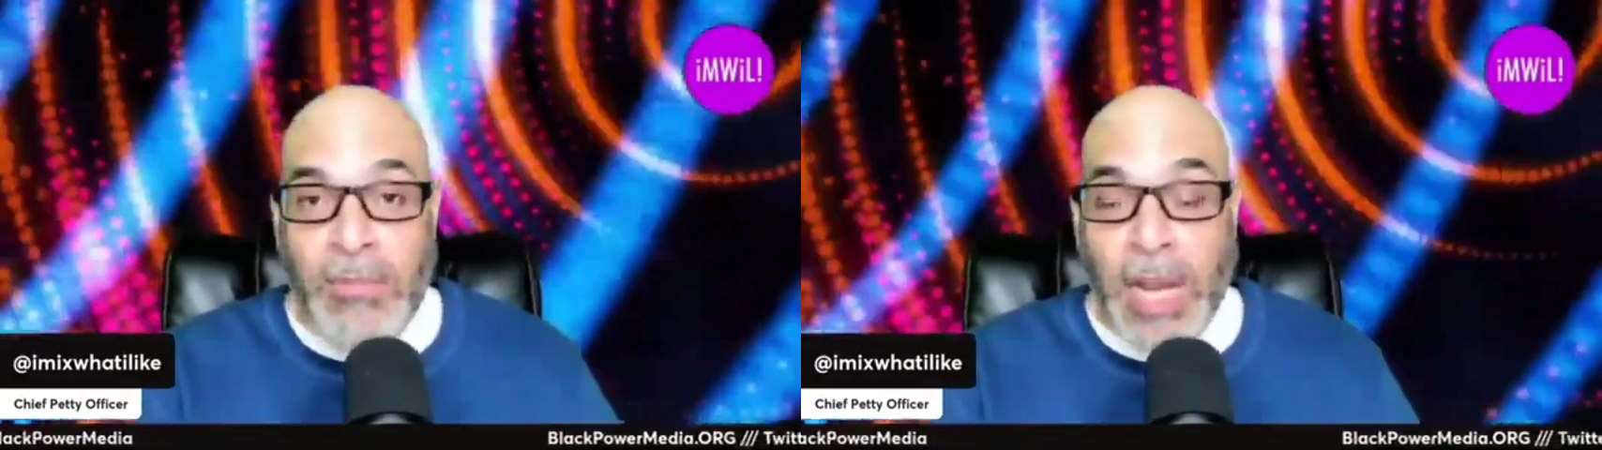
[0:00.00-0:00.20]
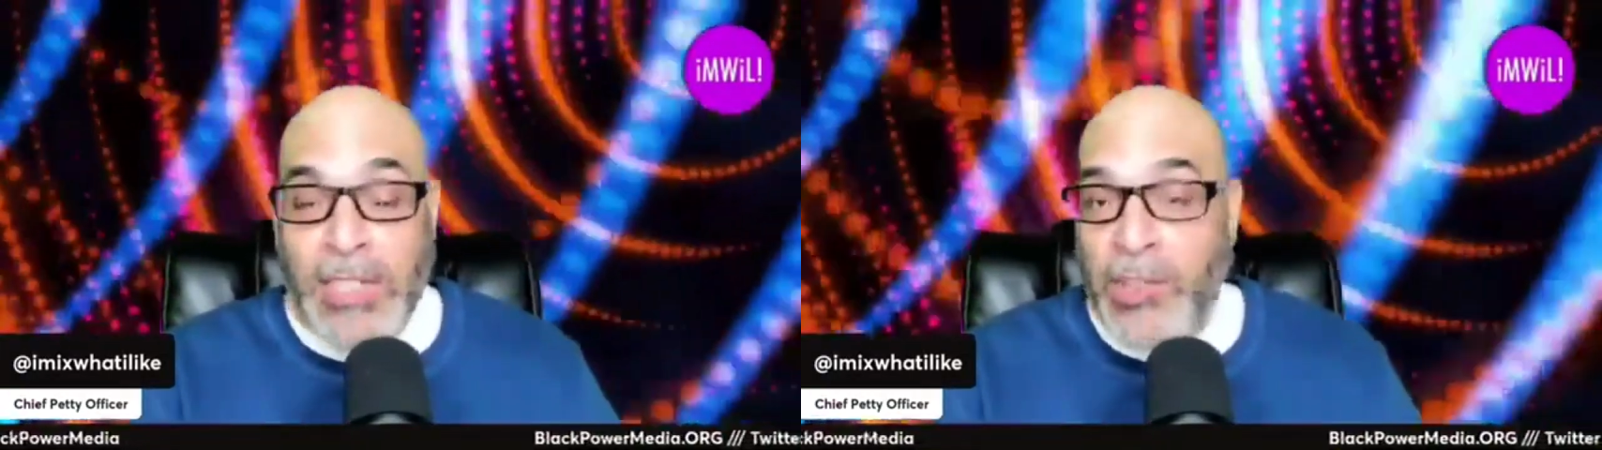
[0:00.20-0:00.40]

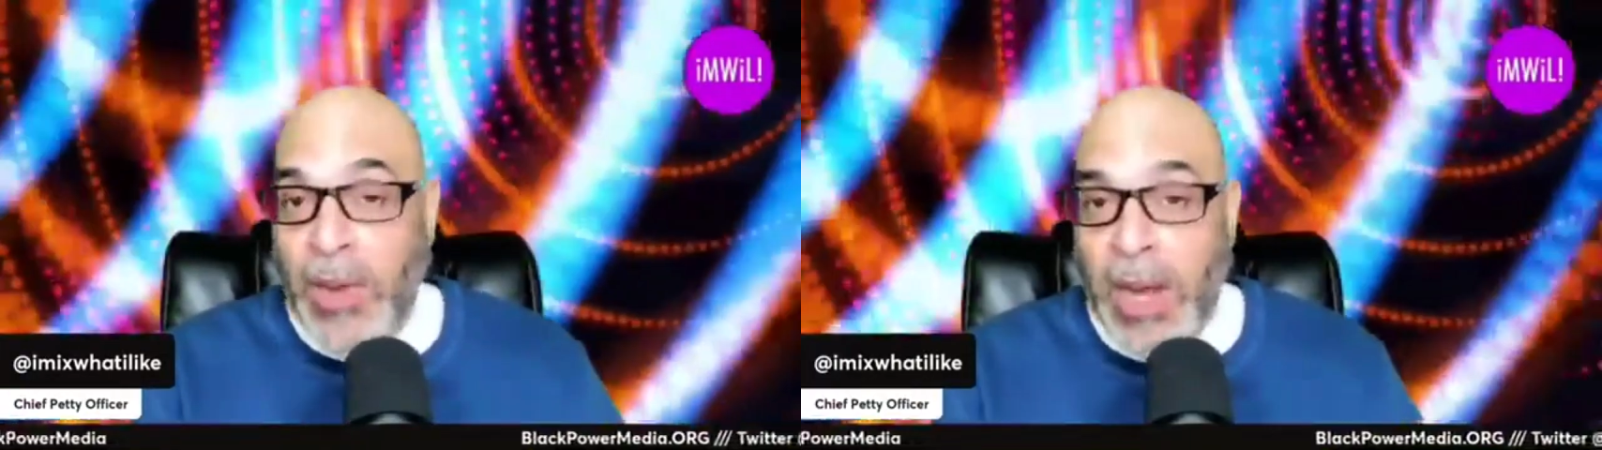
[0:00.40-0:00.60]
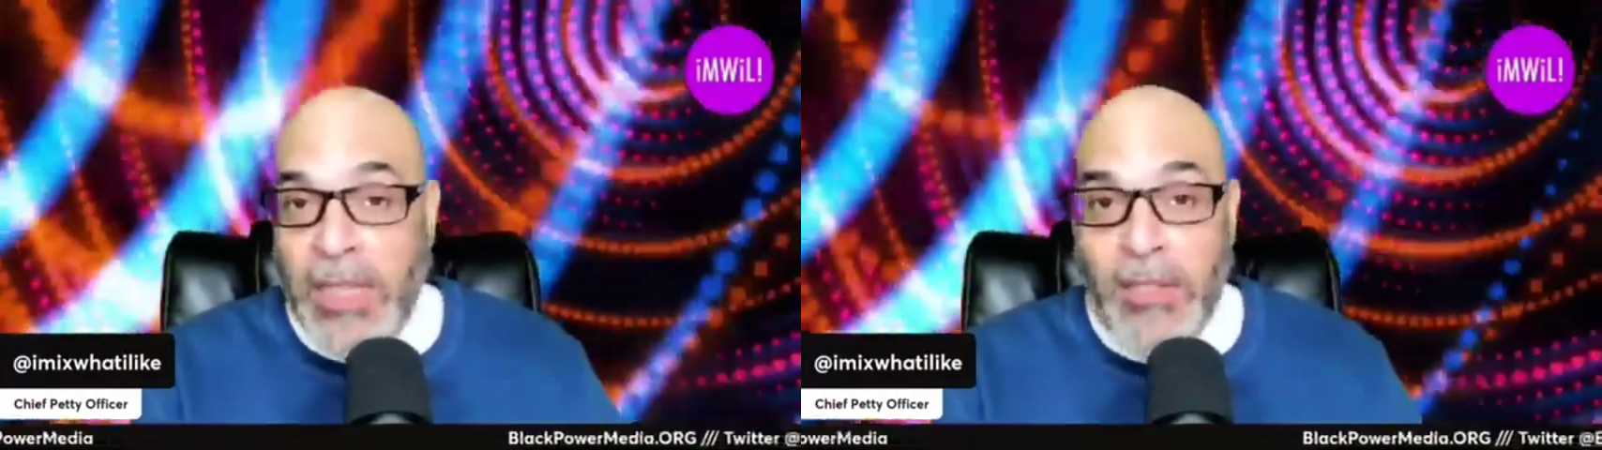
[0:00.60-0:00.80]
I
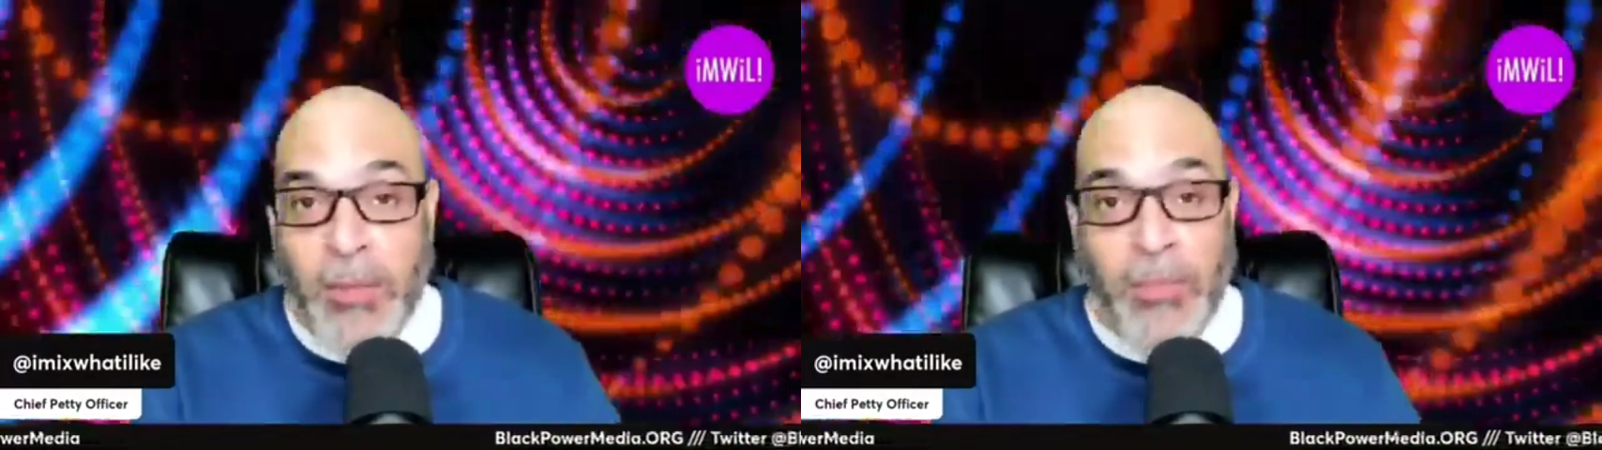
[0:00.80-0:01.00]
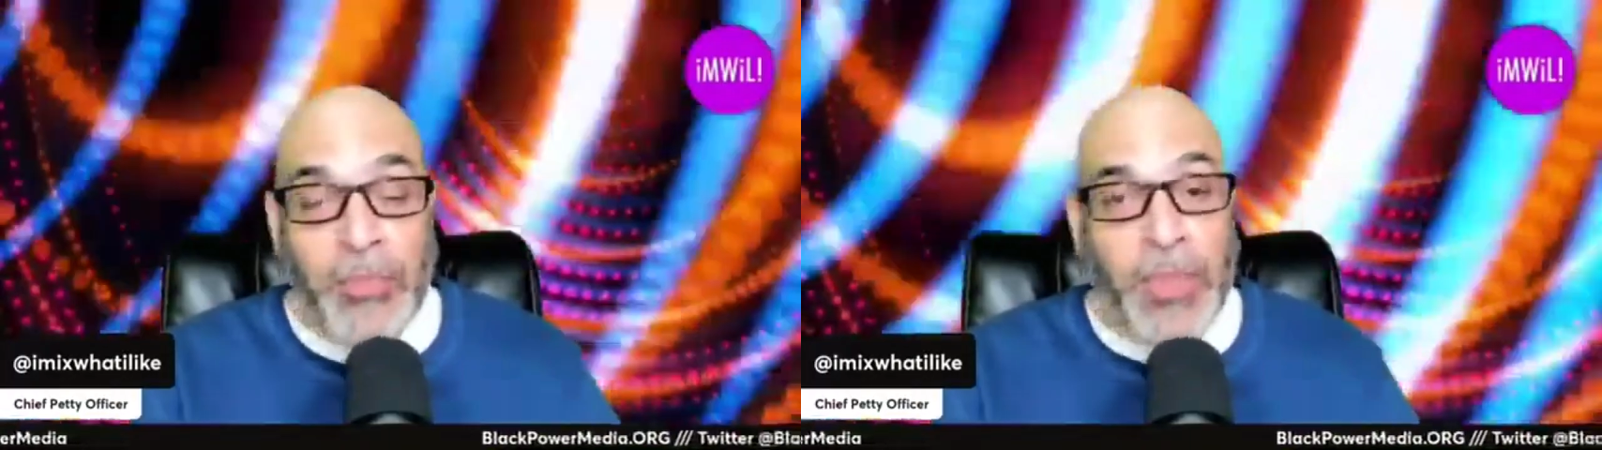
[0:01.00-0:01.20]
tried
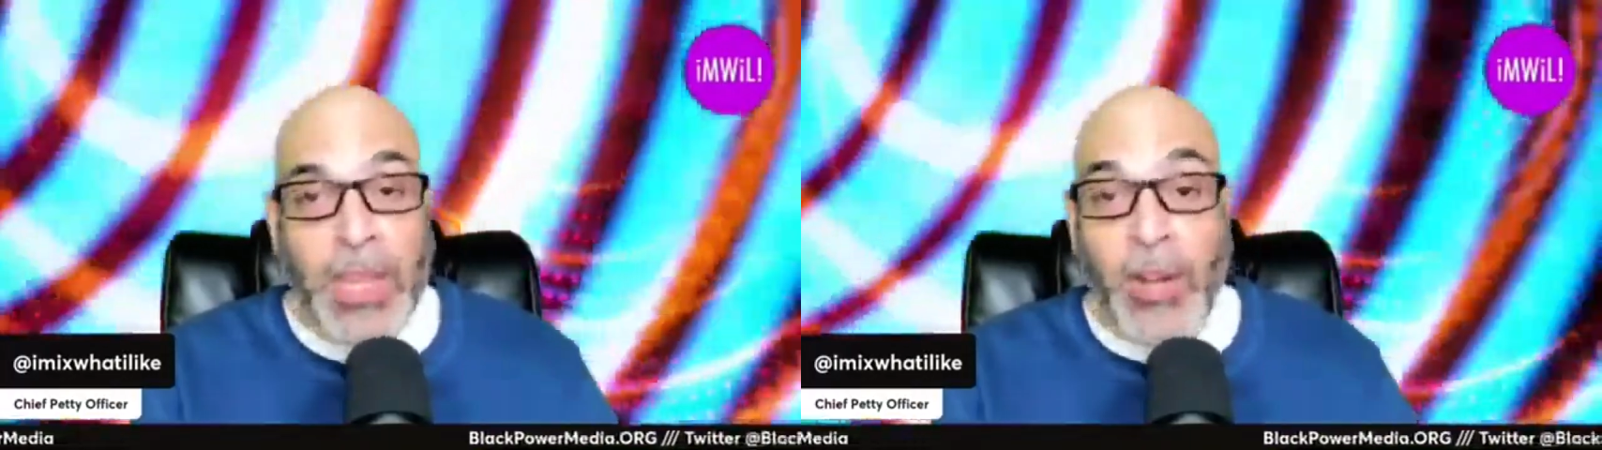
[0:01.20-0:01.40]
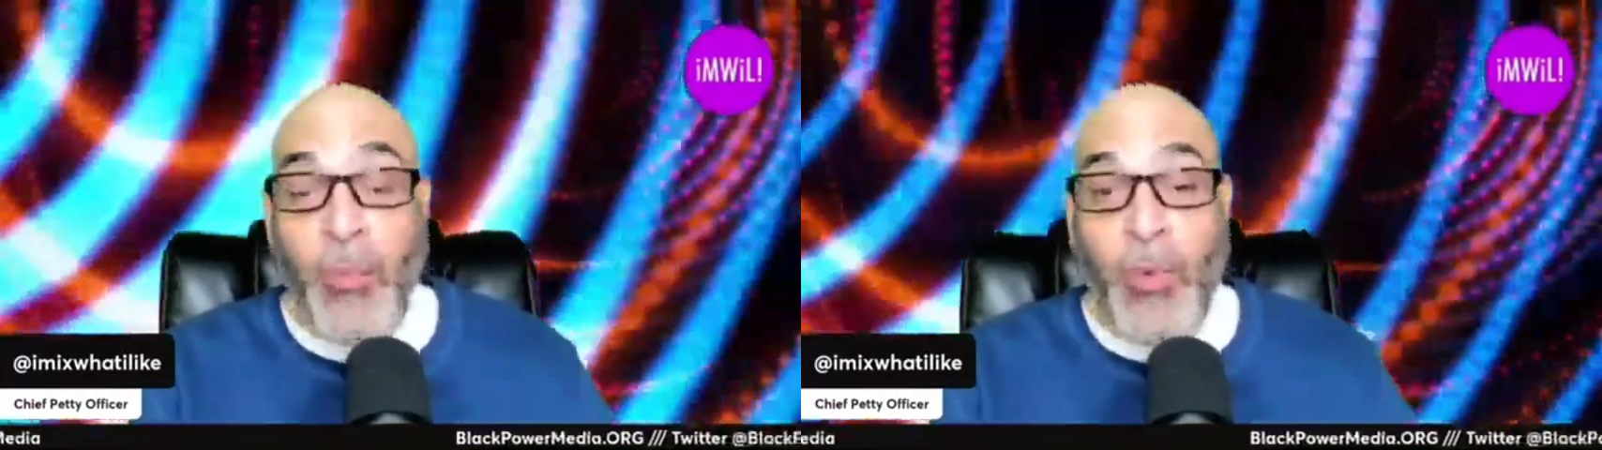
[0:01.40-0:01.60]
them, they
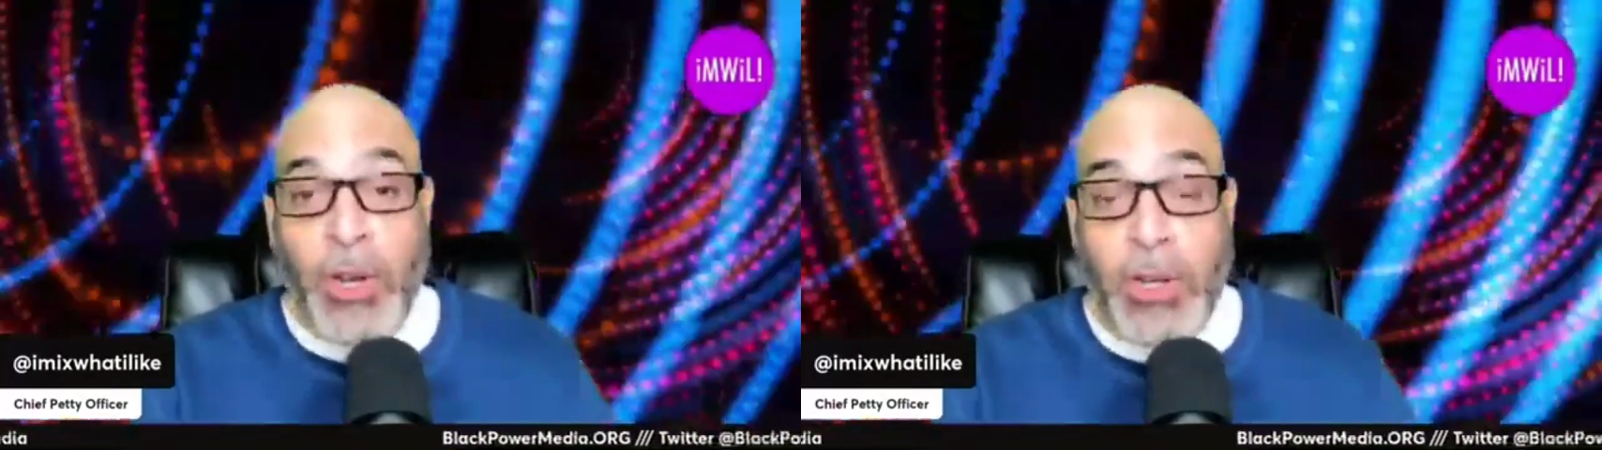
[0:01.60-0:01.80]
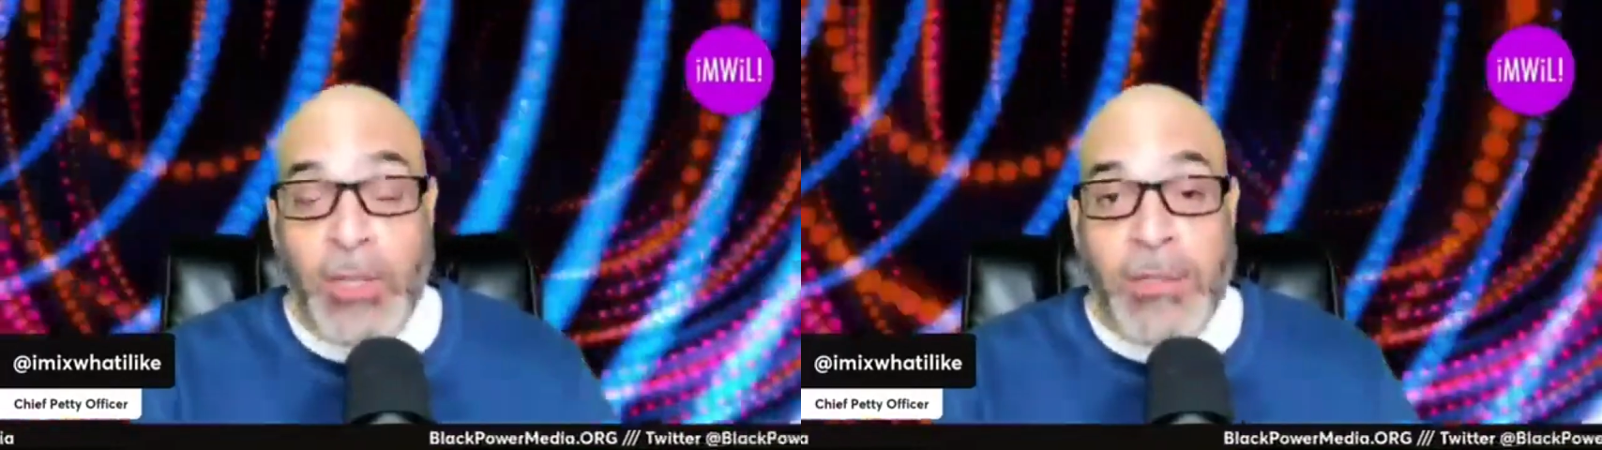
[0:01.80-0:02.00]
don't
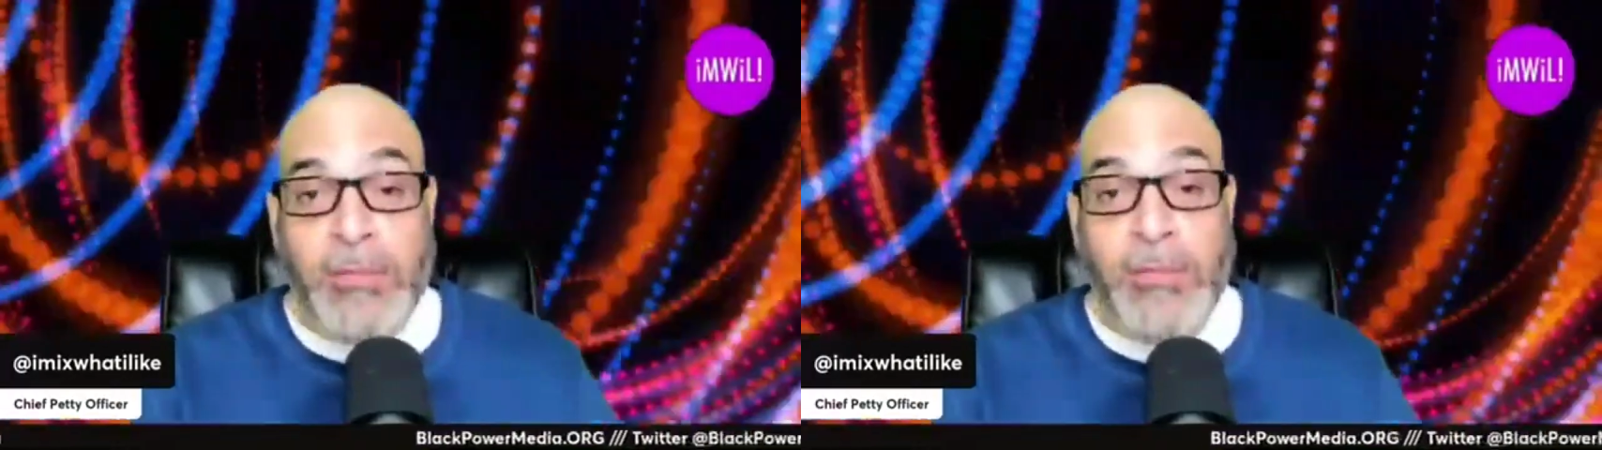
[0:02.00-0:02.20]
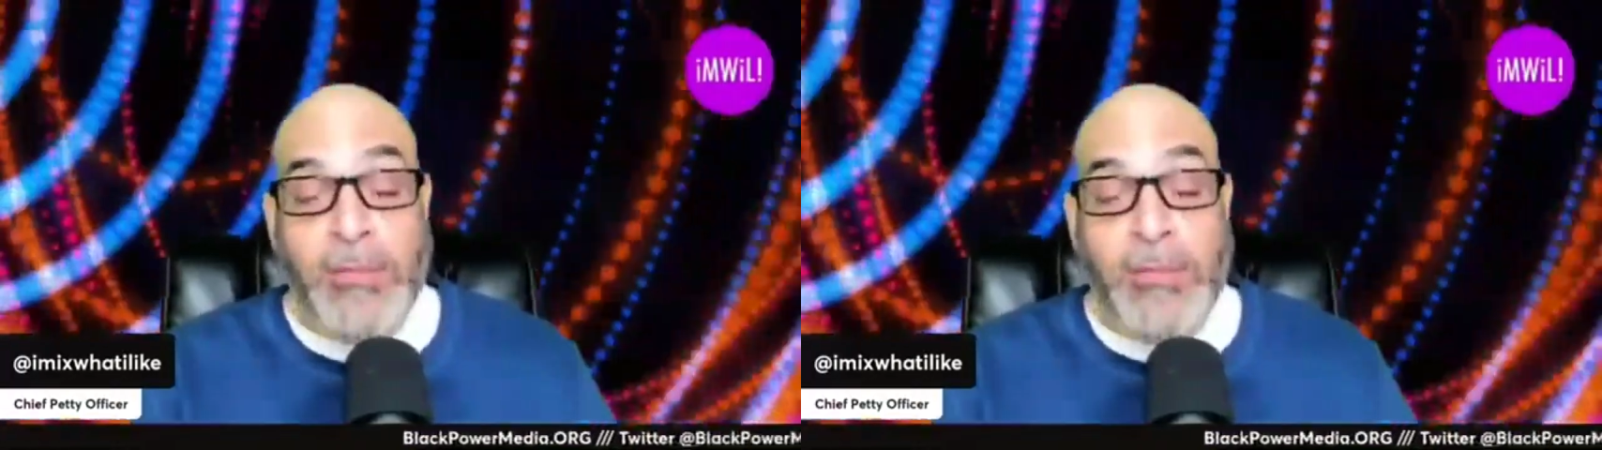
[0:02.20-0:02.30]
work.